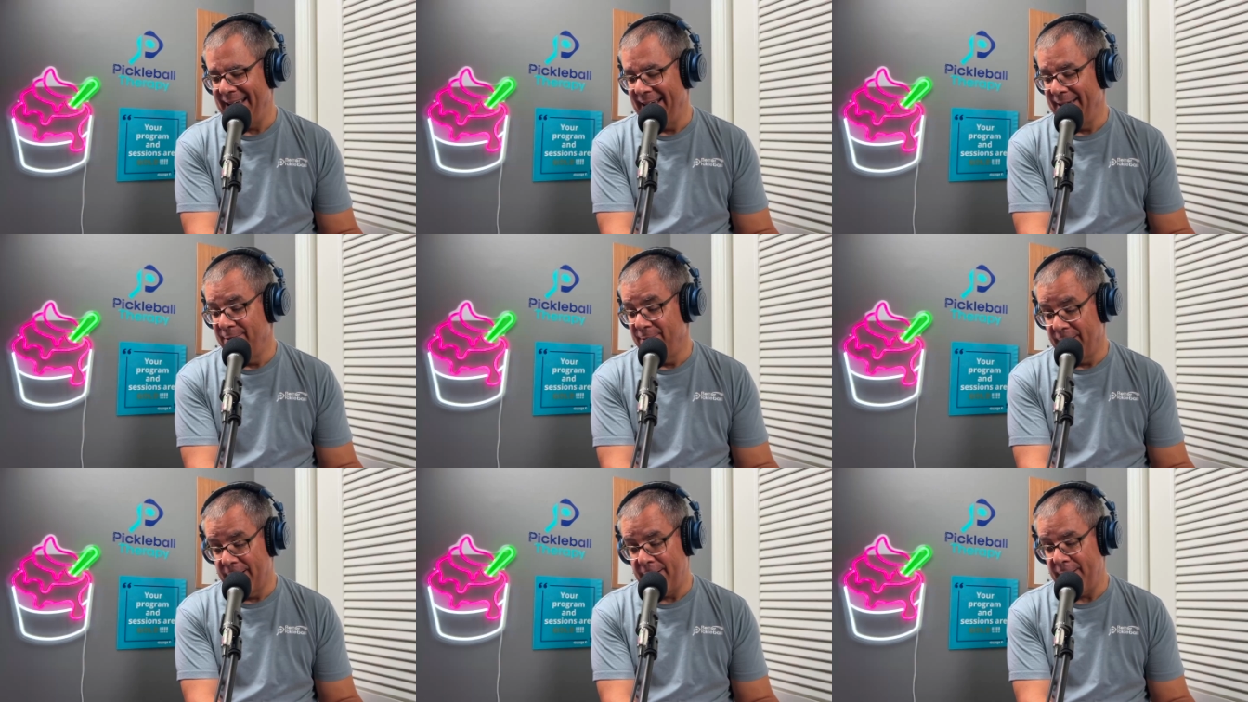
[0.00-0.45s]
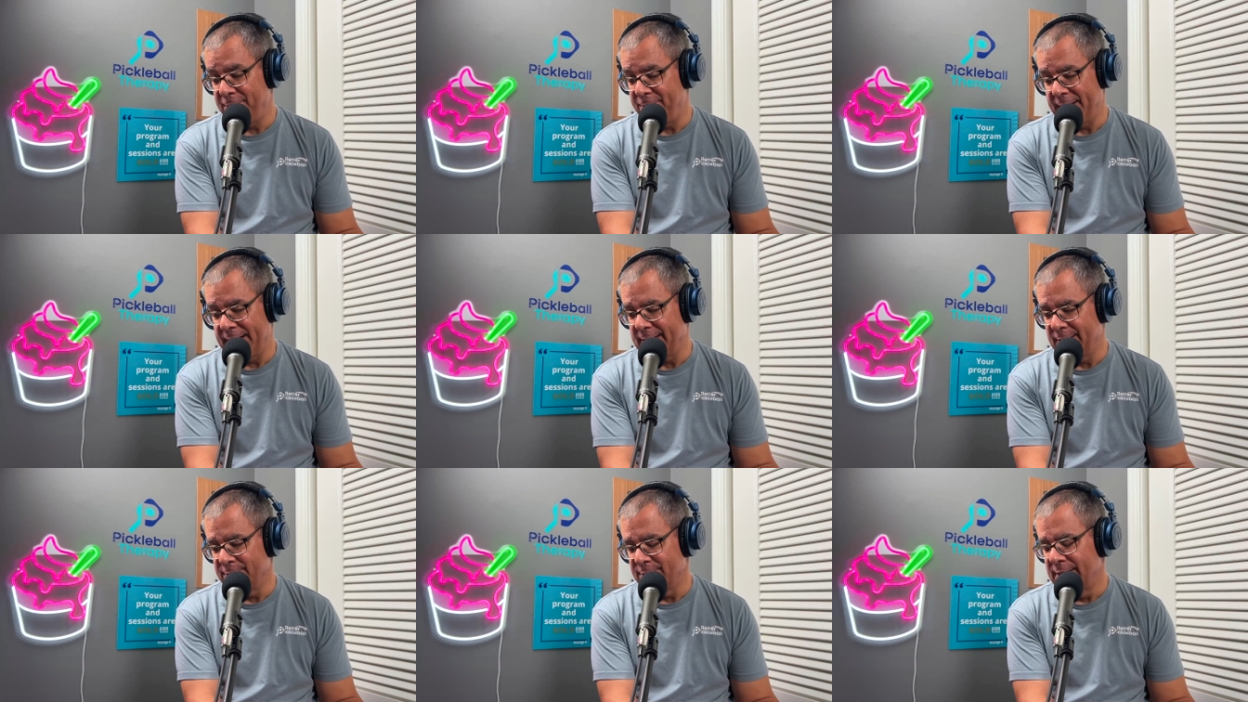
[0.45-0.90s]
very
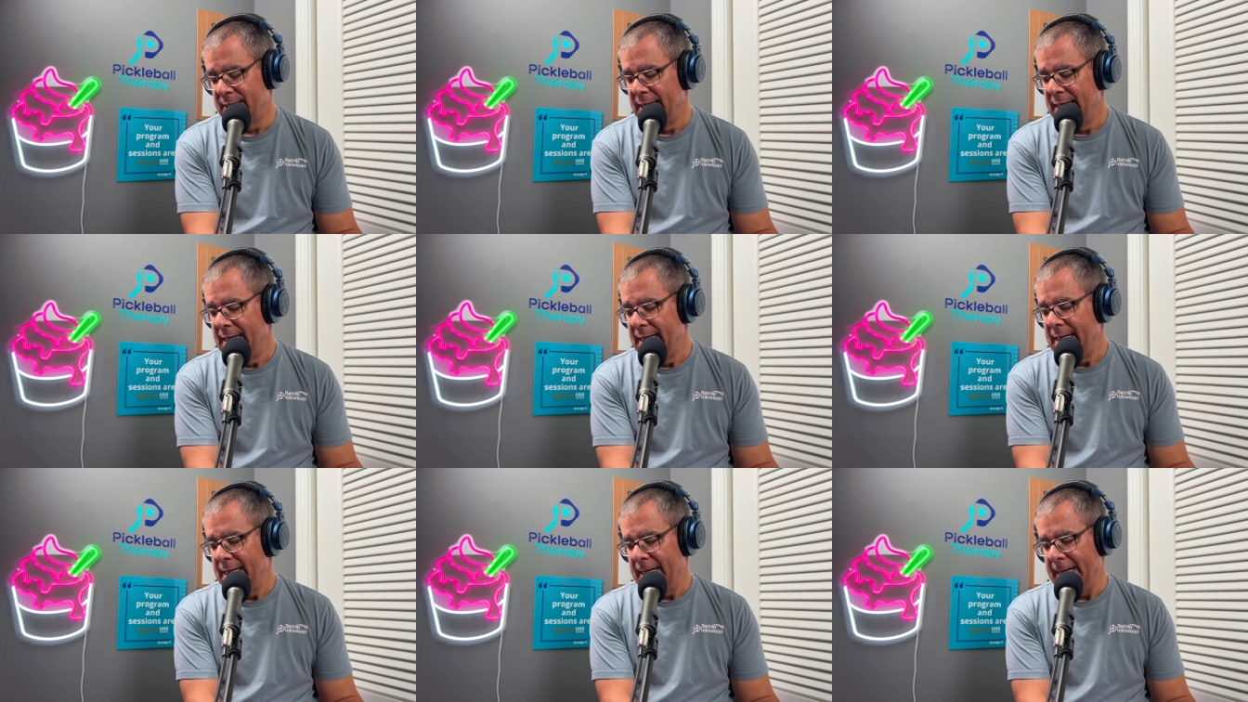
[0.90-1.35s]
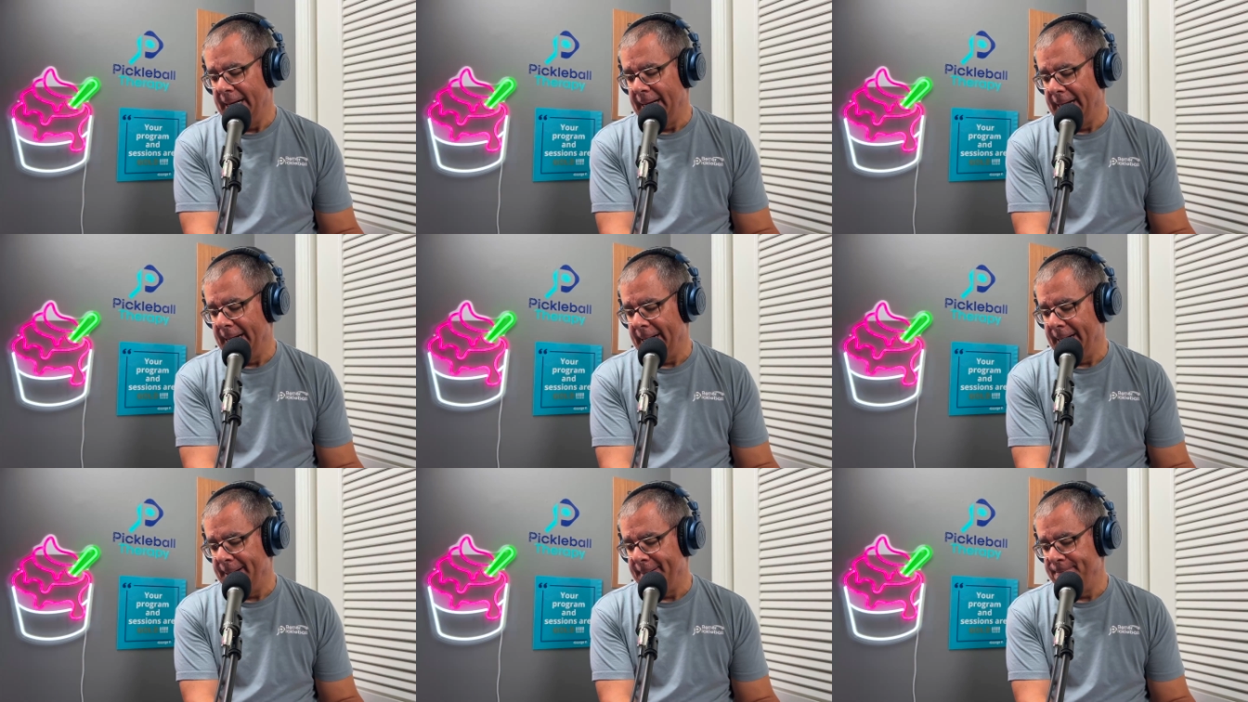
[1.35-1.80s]
effective
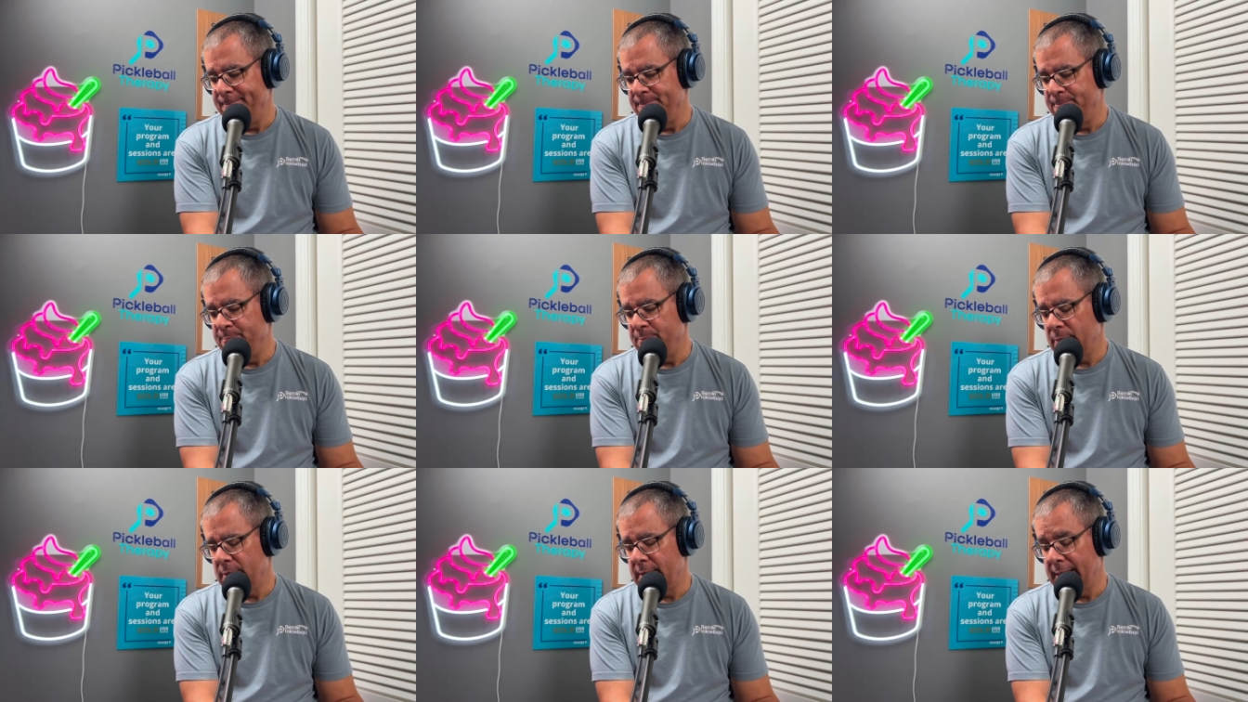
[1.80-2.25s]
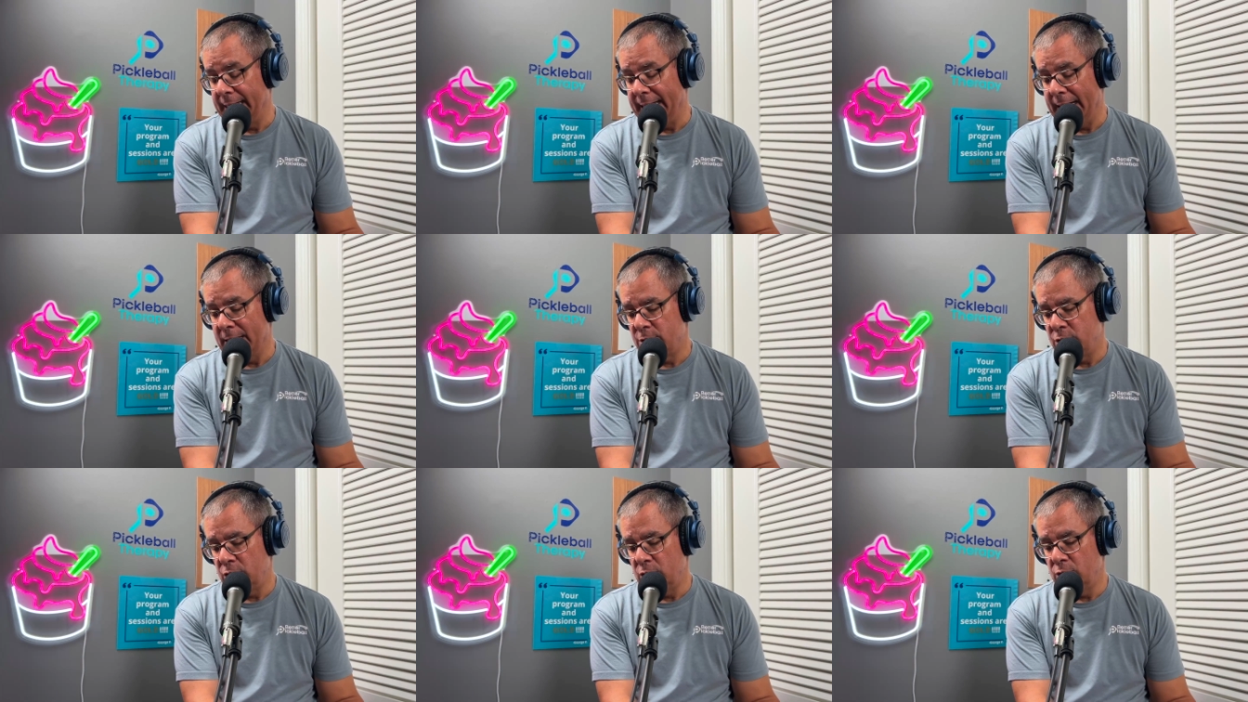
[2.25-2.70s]
to
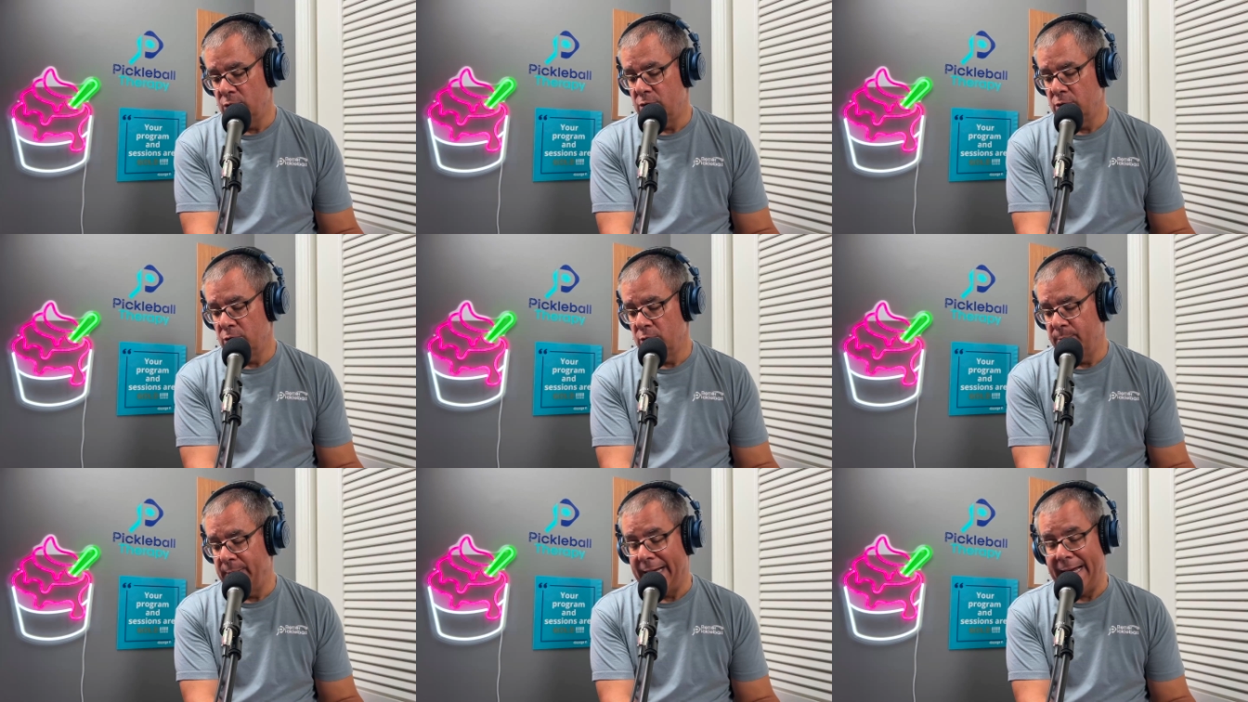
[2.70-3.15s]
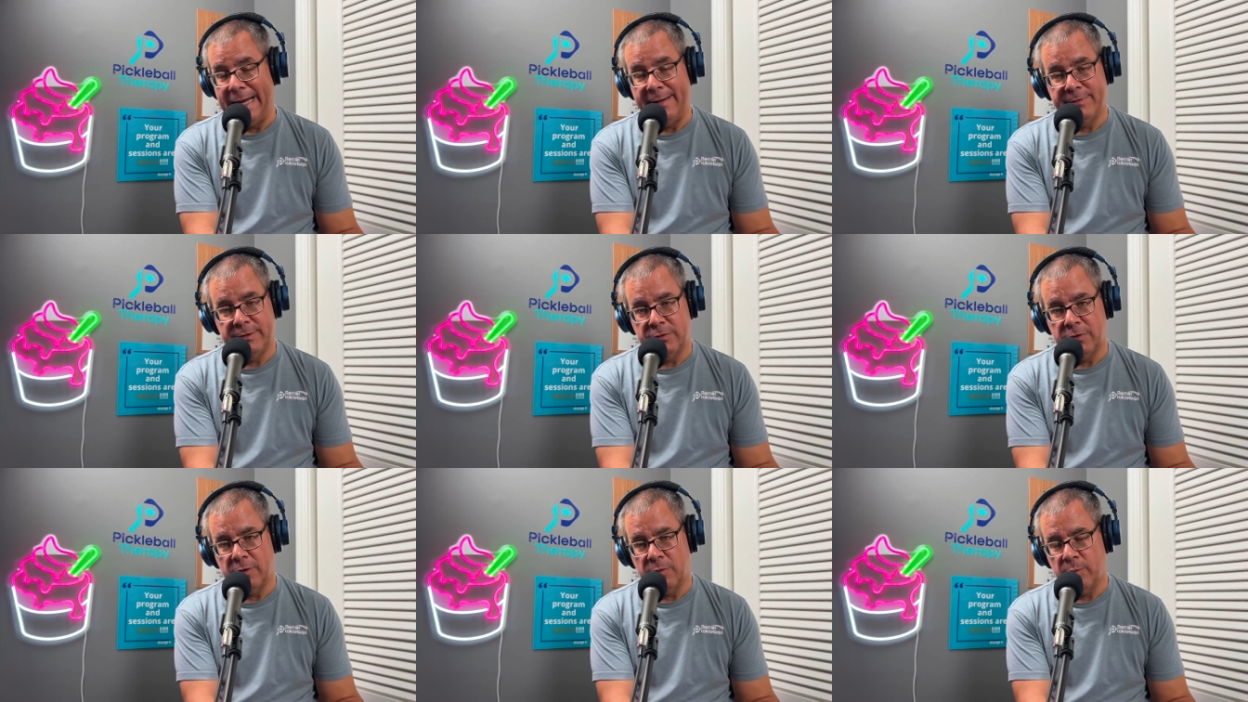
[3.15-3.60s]
get you to behave
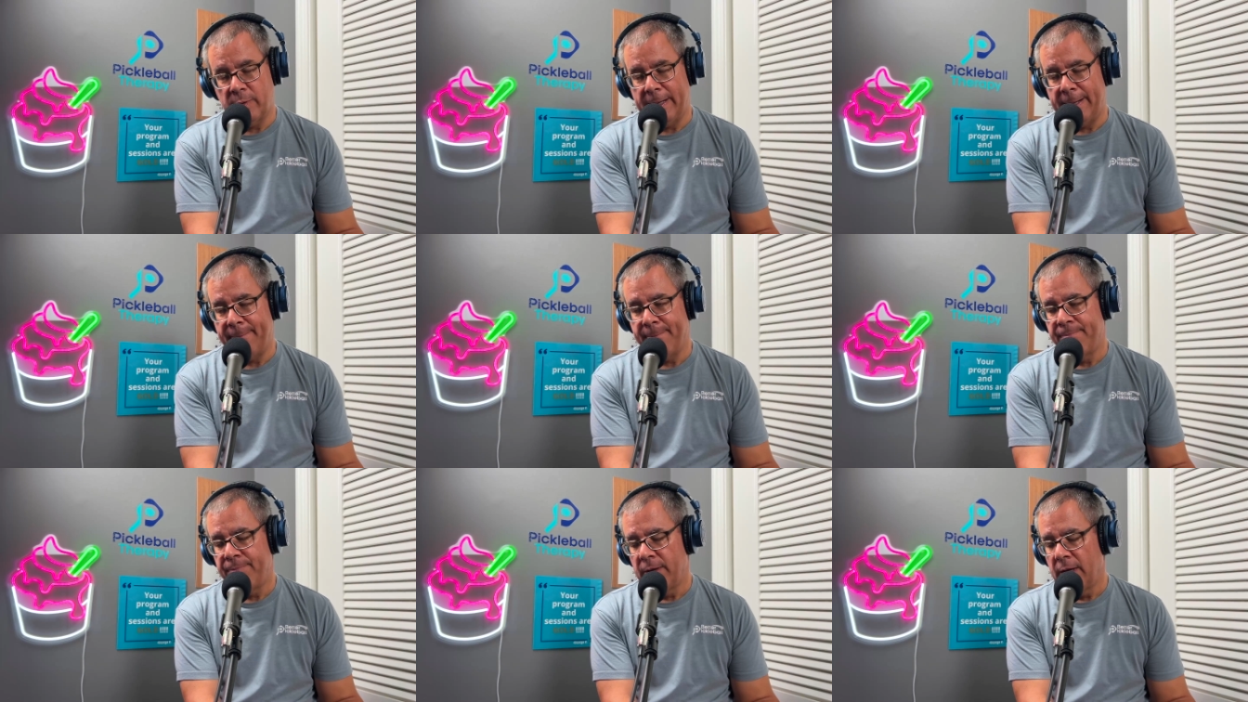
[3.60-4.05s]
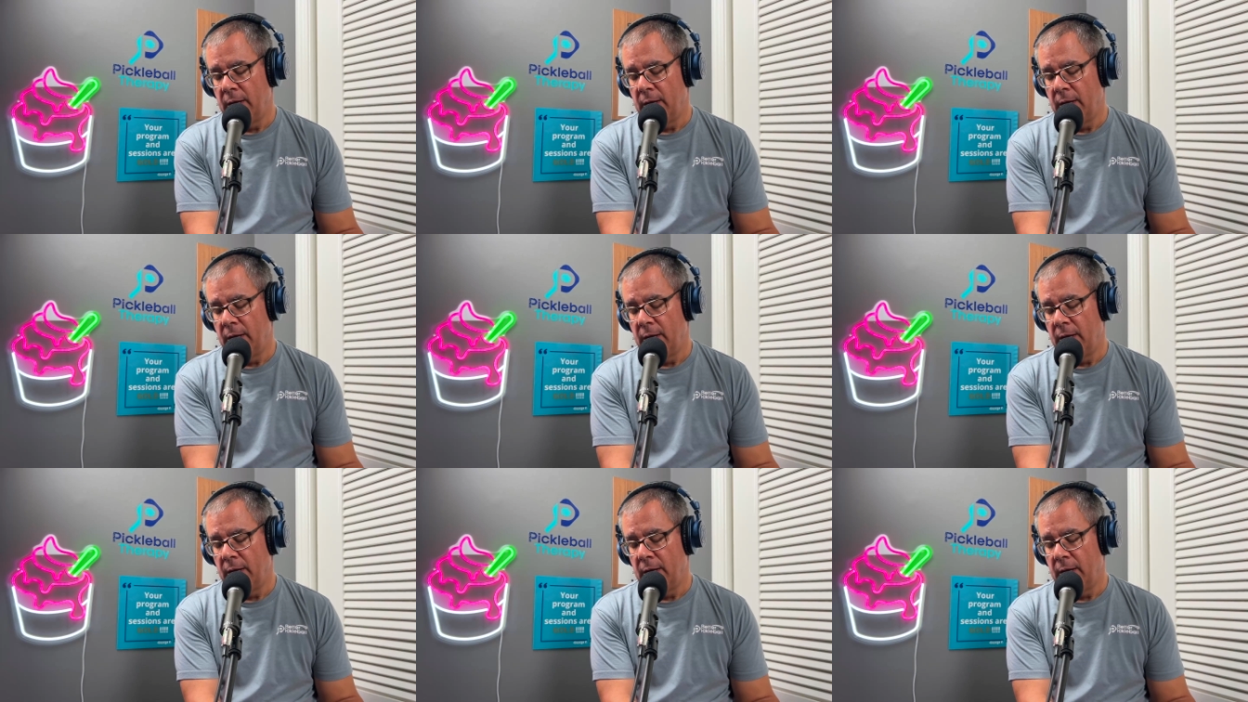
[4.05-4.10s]
a certain way.